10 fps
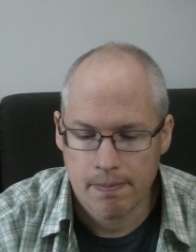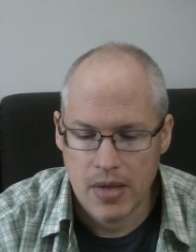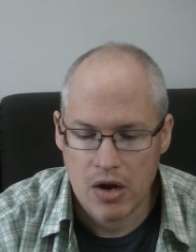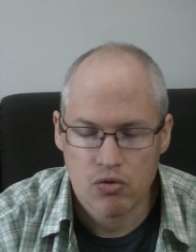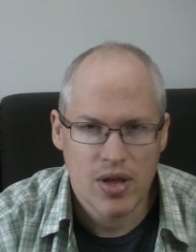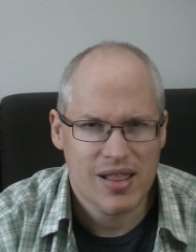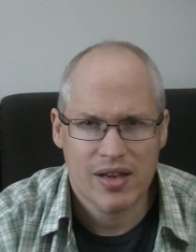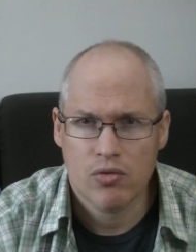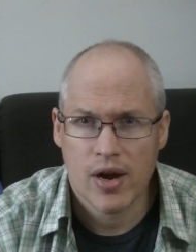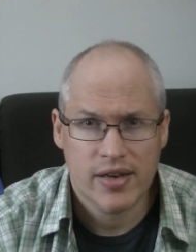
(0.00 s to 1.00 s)
I
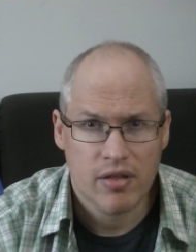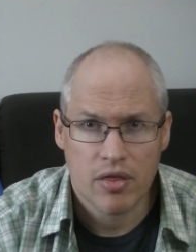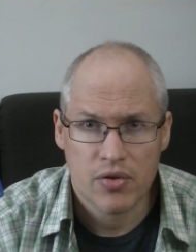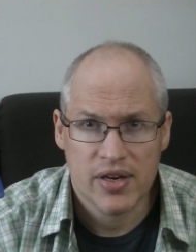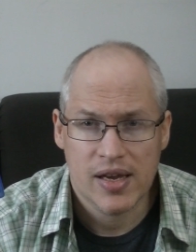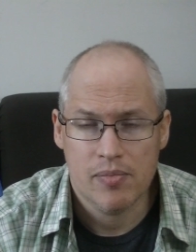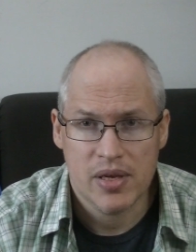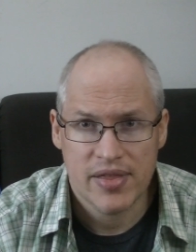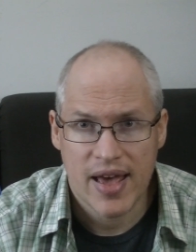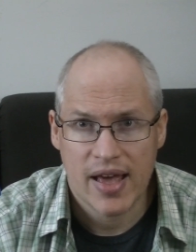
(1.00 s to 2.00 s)
like Raiden 3. I
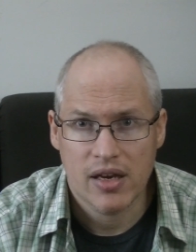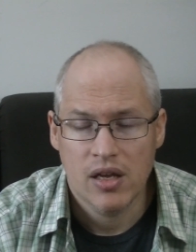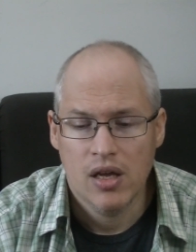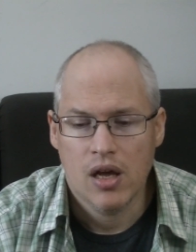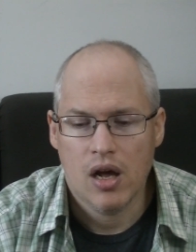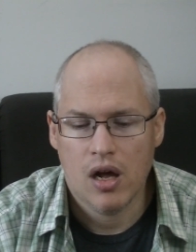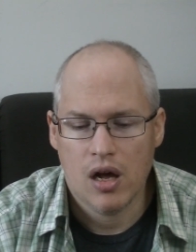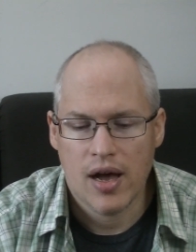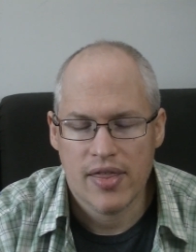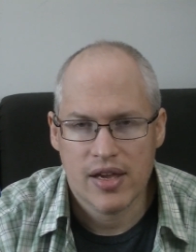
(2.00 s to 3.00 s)
beat that.
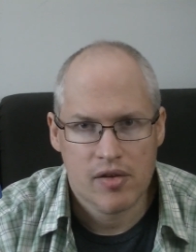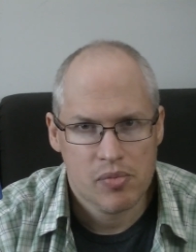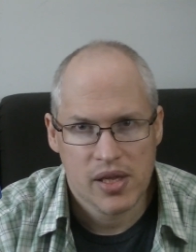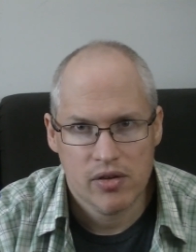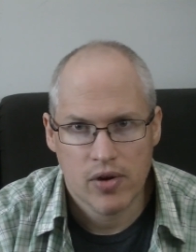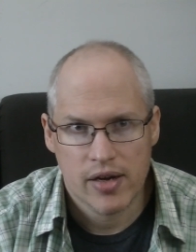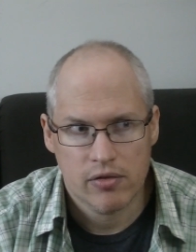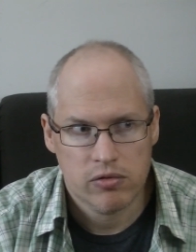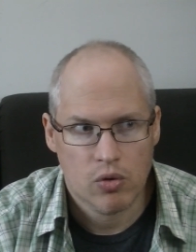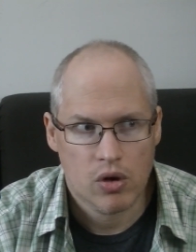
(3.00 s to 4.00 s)
I think I've played
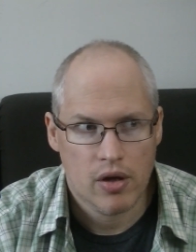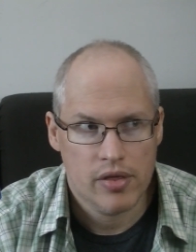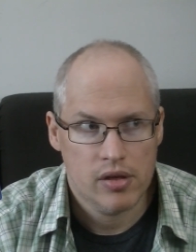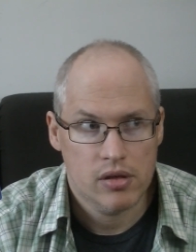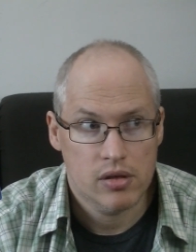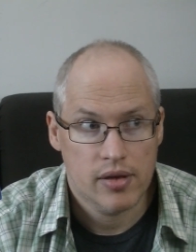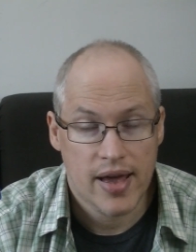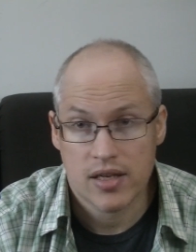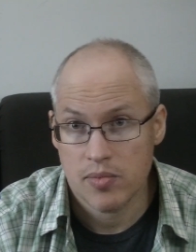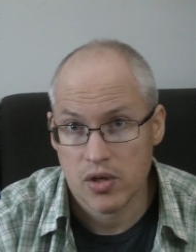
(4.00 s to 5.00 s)
Raiden 4 on the
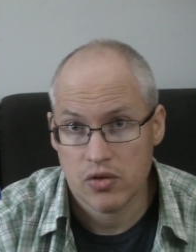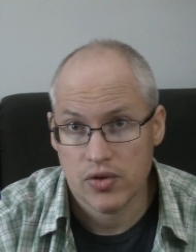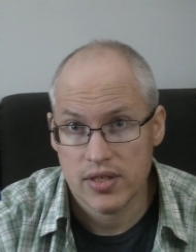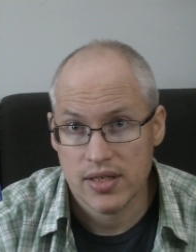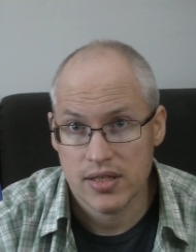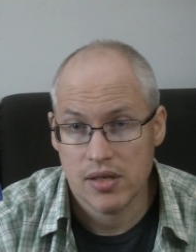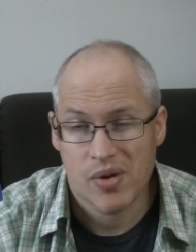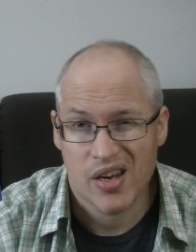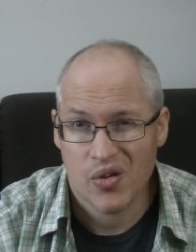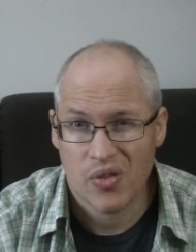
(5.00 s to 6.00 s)
Xbox 360,
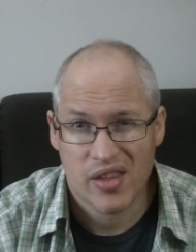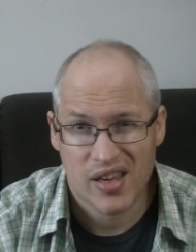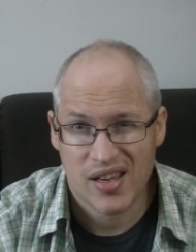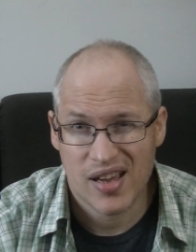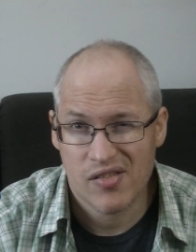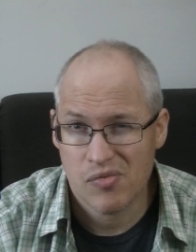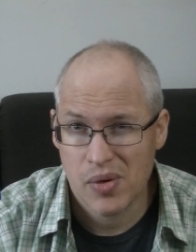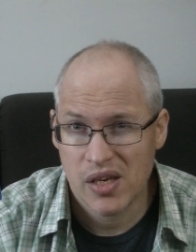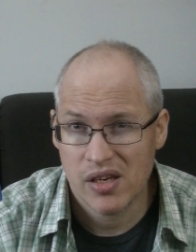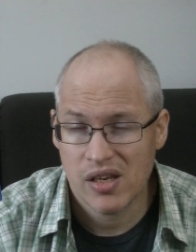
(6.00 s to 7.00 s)
but I don't think I've
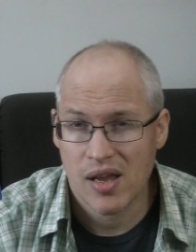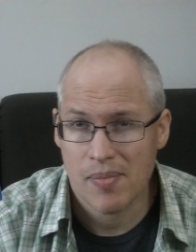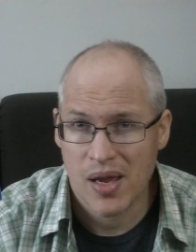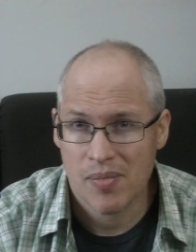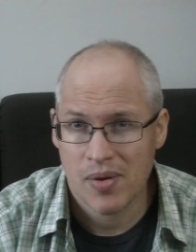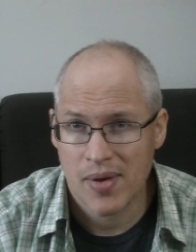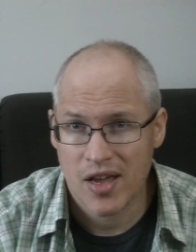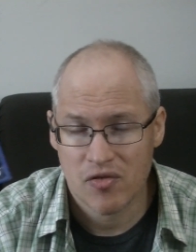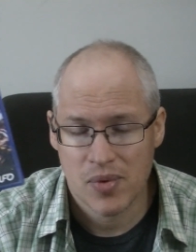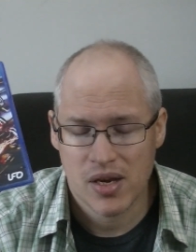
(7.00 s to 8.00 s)
beaten it. I may
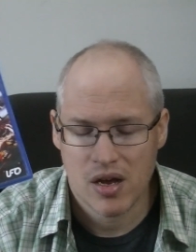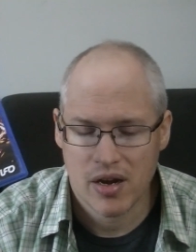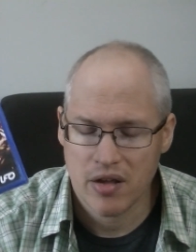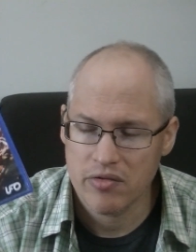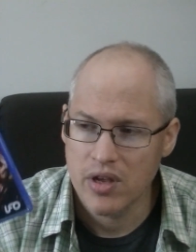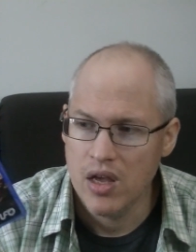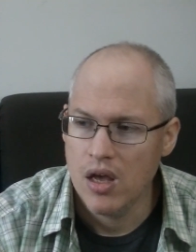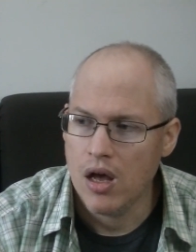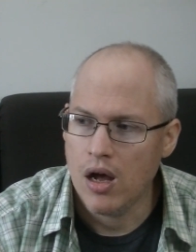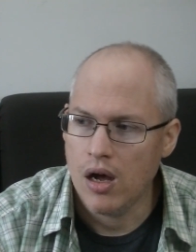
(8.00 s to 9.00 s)
have, may not have.
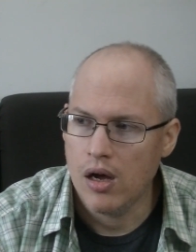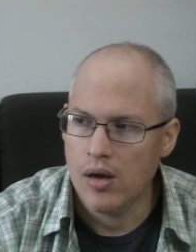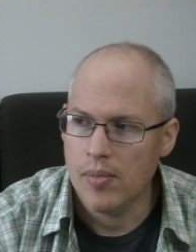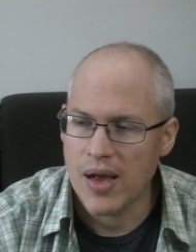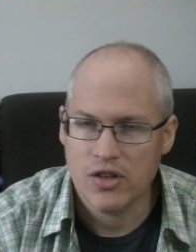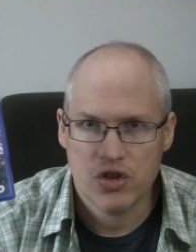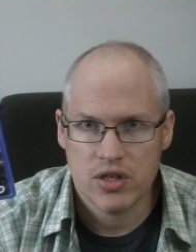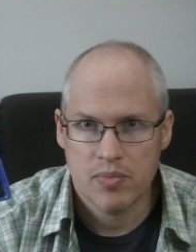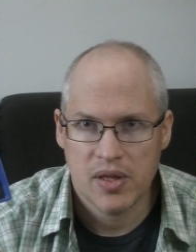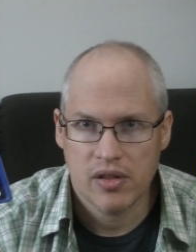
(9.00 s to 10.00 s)
I
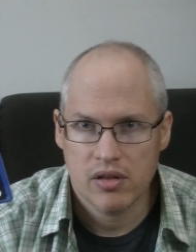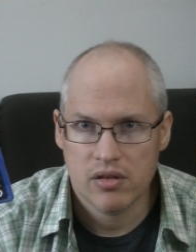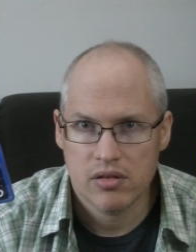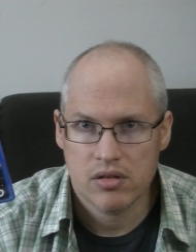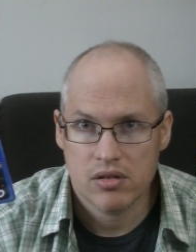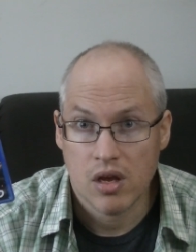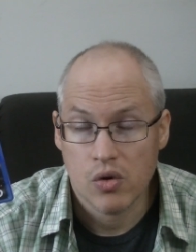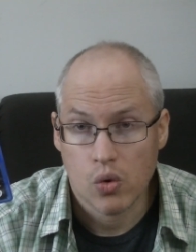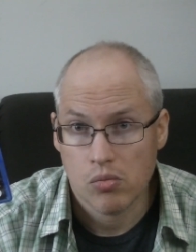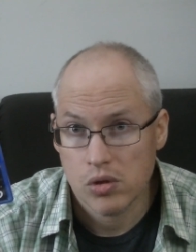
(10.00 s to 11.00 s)
just beat this
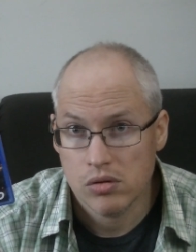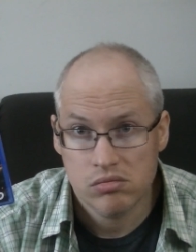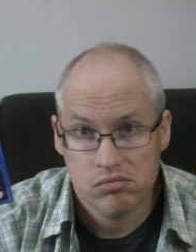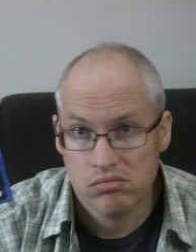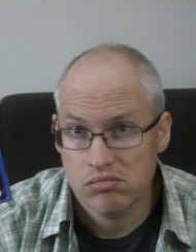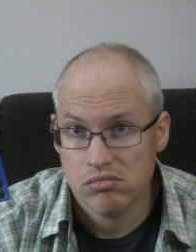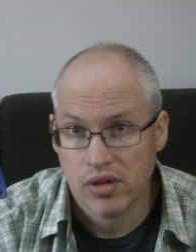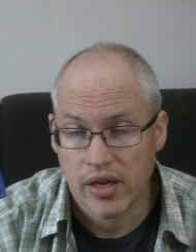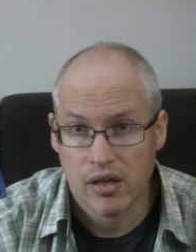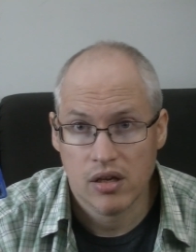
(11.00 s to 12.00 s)
on normal,
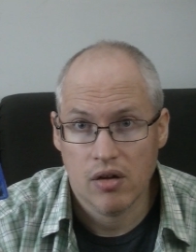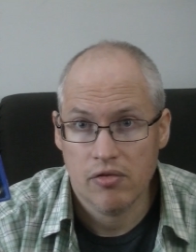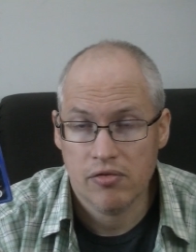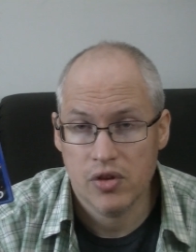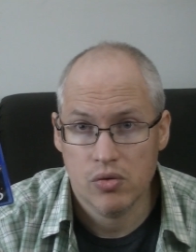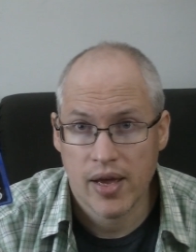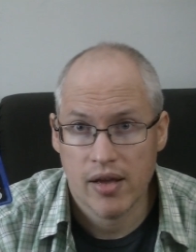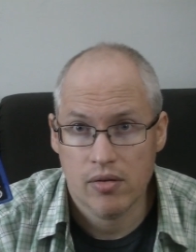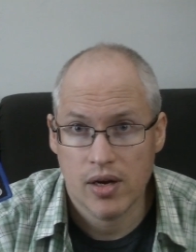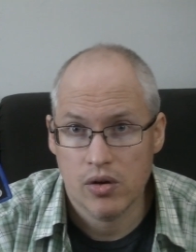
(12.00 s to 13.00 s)
like I
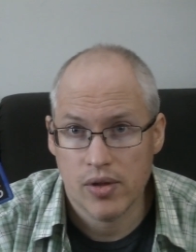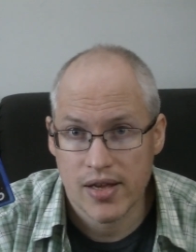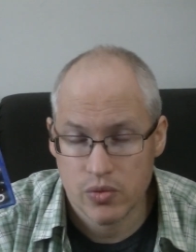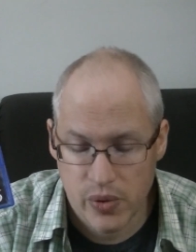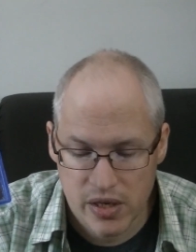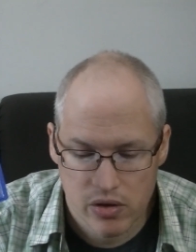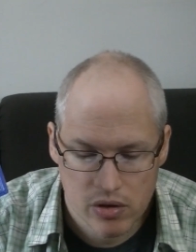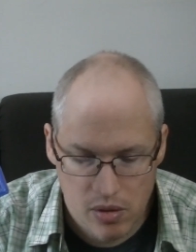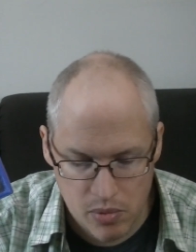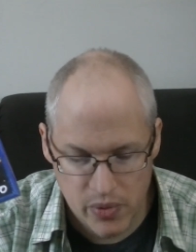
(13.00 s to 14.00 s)
don't know, last week or
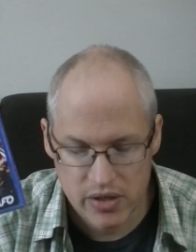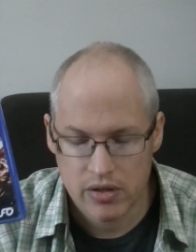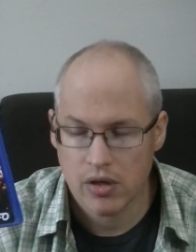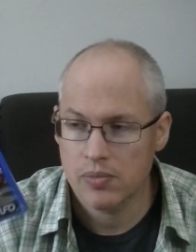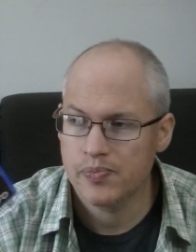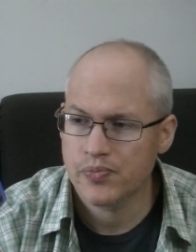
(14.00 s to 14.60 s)
a couple weeks ago.